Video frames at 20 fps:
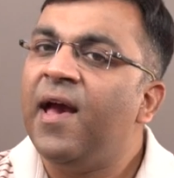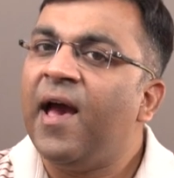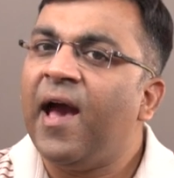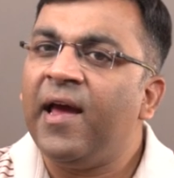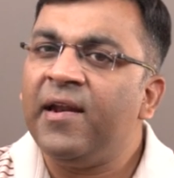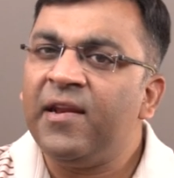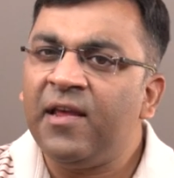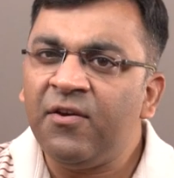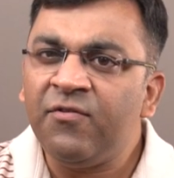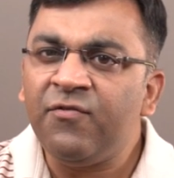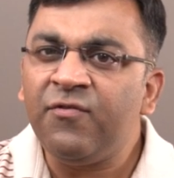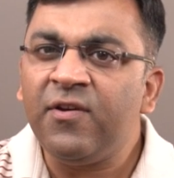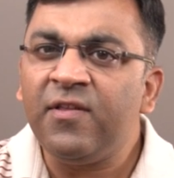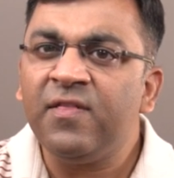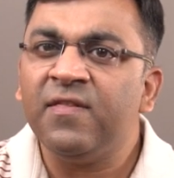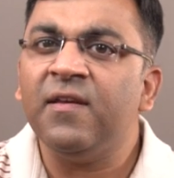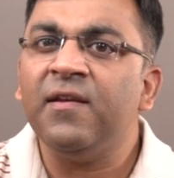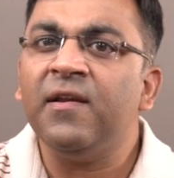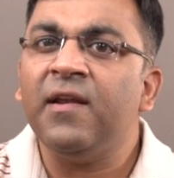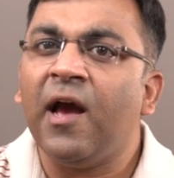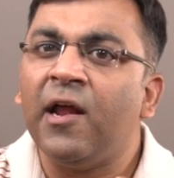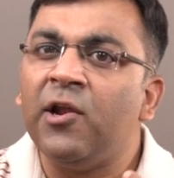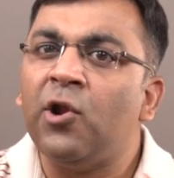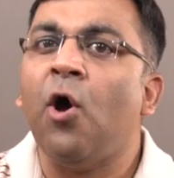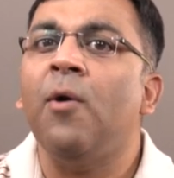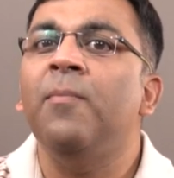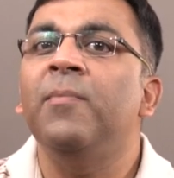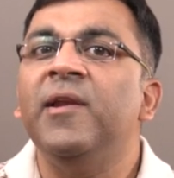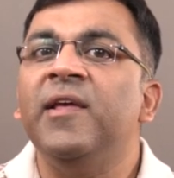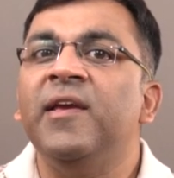and if it's an
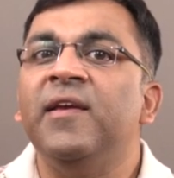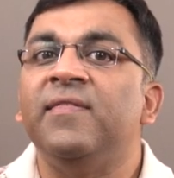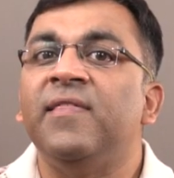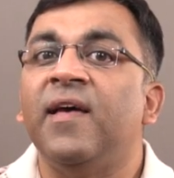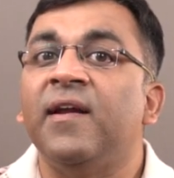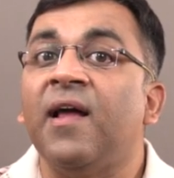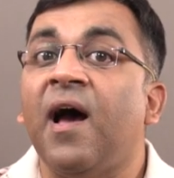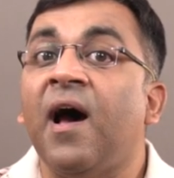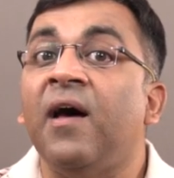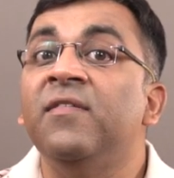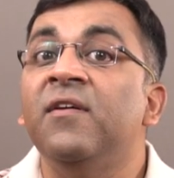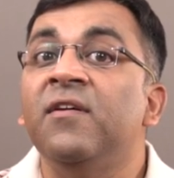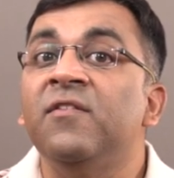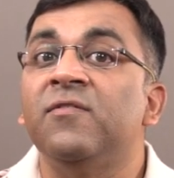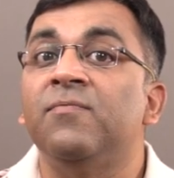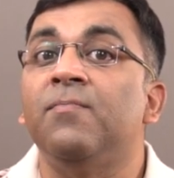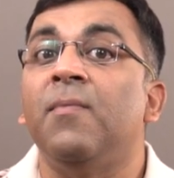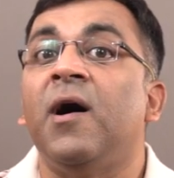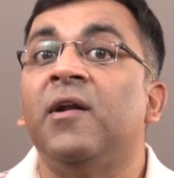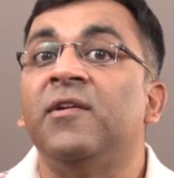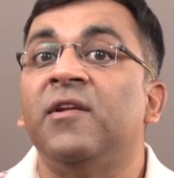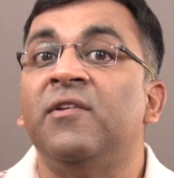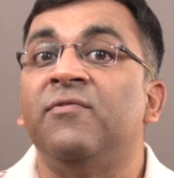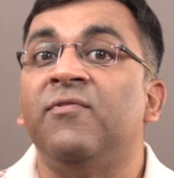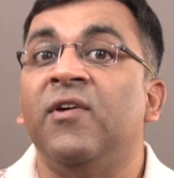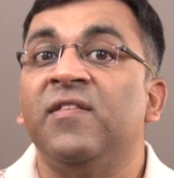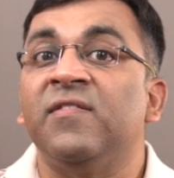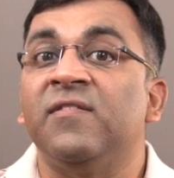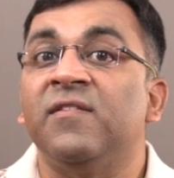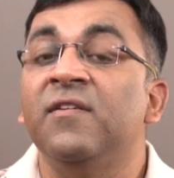anomaly that other smart
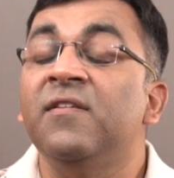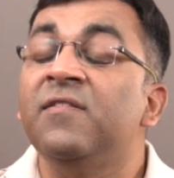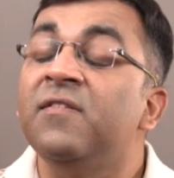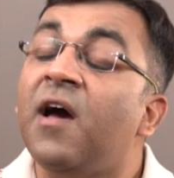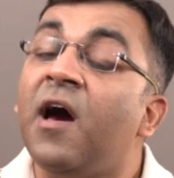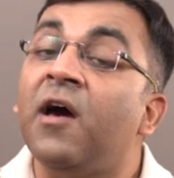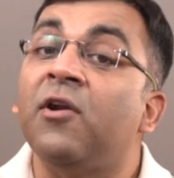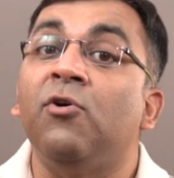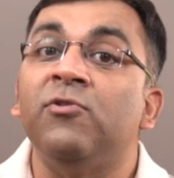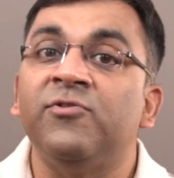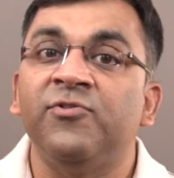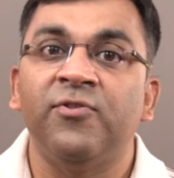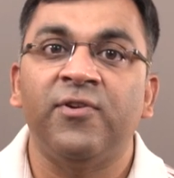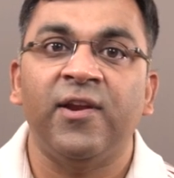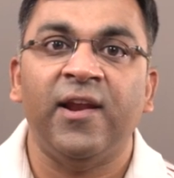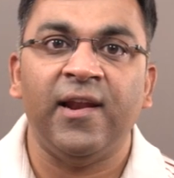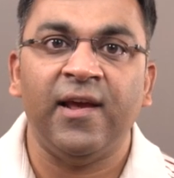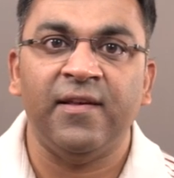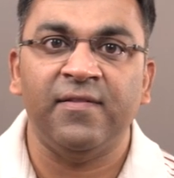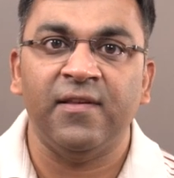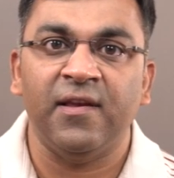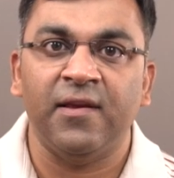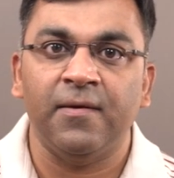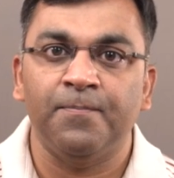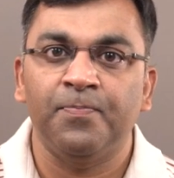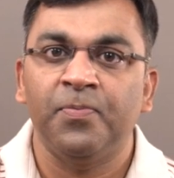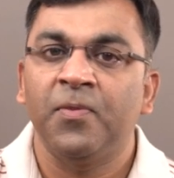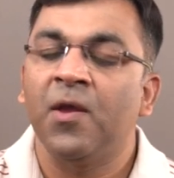investors are also realizing.